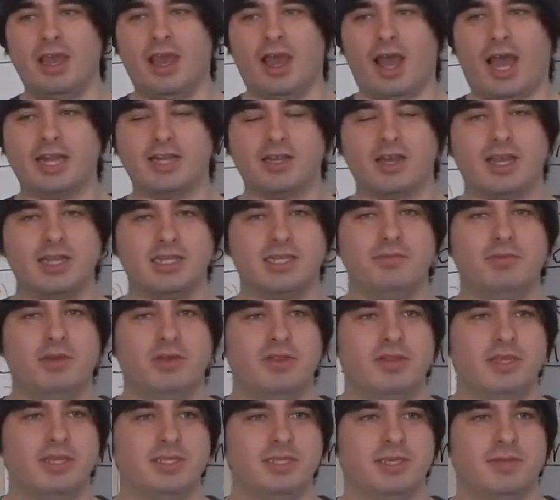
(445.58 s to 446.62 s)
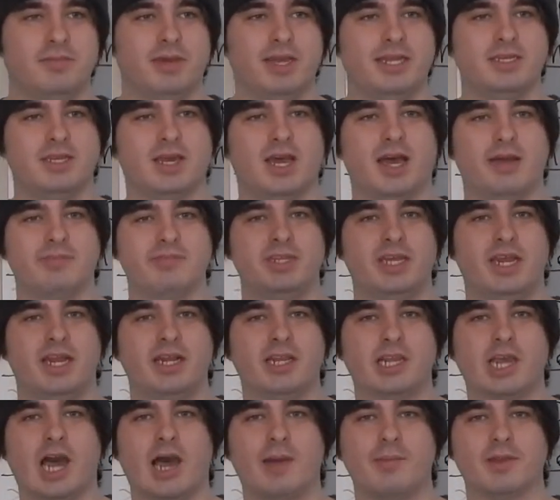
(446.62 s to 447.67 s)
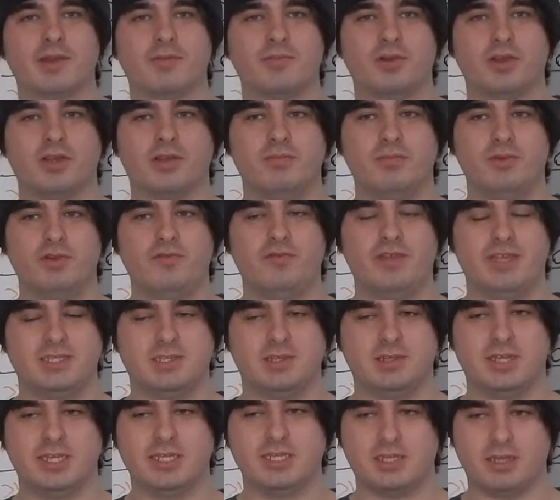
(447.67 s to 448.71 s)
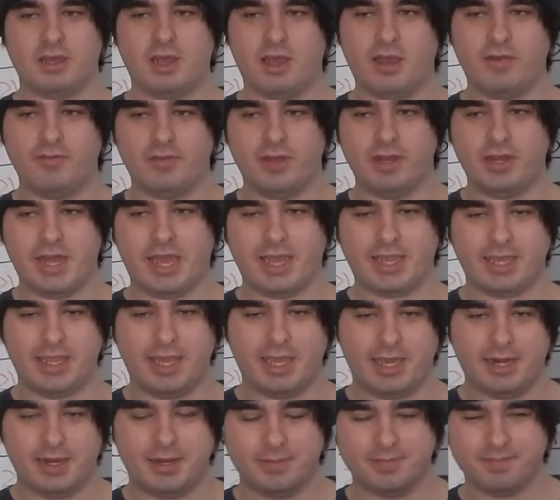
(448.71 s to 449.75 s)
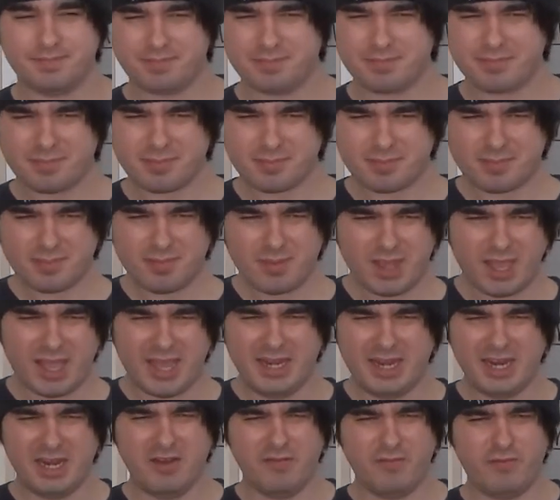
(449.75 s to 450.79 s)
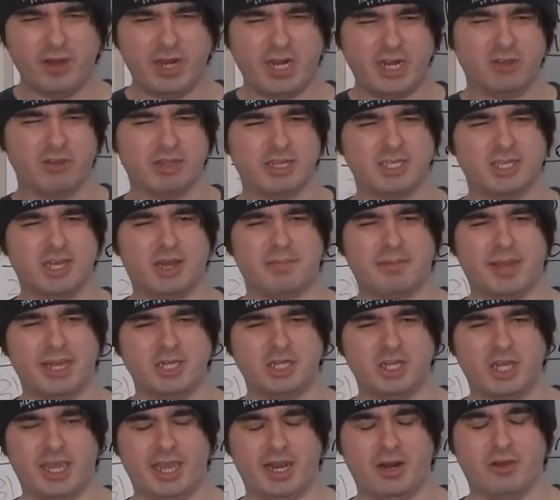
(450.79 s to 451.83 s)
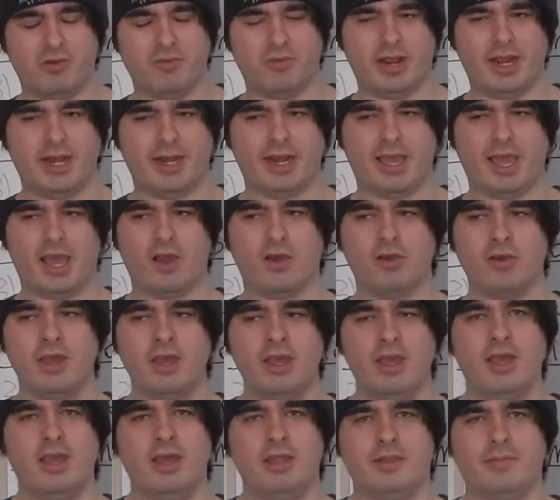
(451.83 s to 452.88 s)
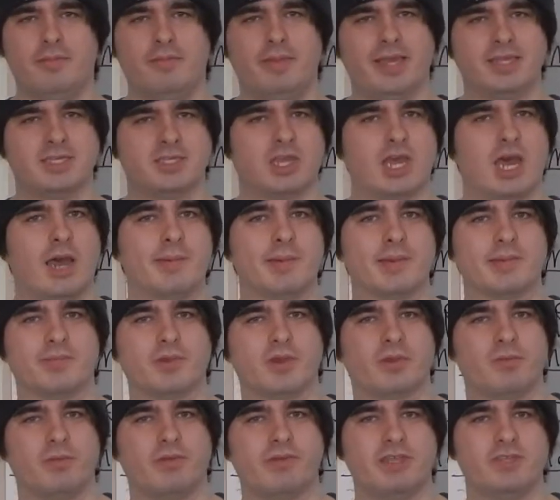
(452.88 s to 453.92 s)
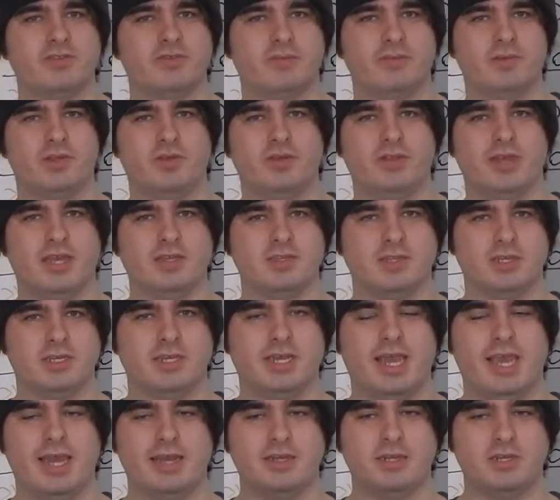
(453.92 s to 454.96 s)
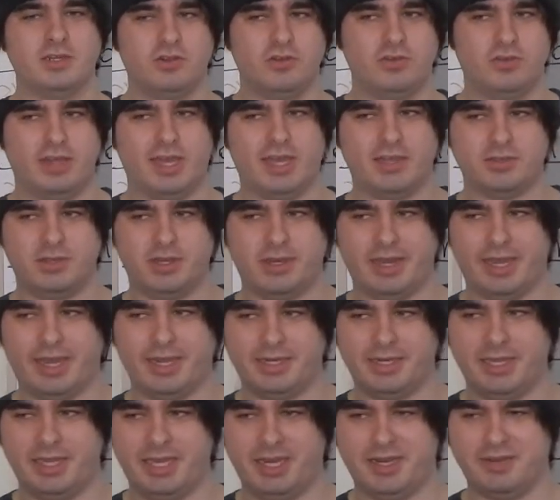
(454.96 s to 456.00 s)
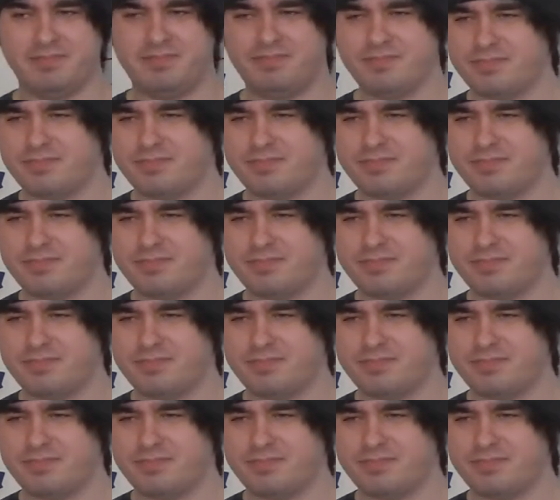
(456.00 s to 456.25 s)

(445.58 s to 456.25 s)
I talked about this in my top 10 comic book movies list of the decade. I did a video that's on my channel right now, the best comic book movies from 2010 to 2019.